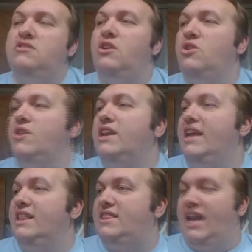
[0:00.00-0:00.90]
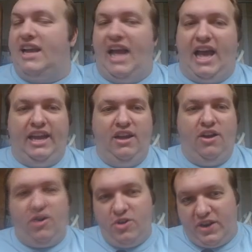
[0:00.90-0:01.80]
So you can hit that guy,
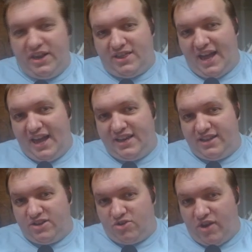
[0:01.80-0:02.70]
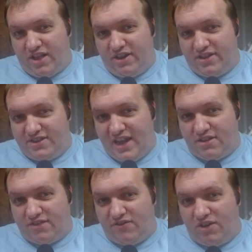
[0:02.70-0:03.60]
or you can hit the guy directly to the
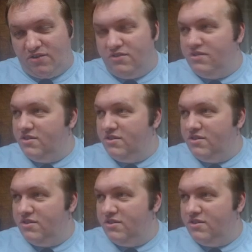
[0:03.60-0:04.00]
south of you.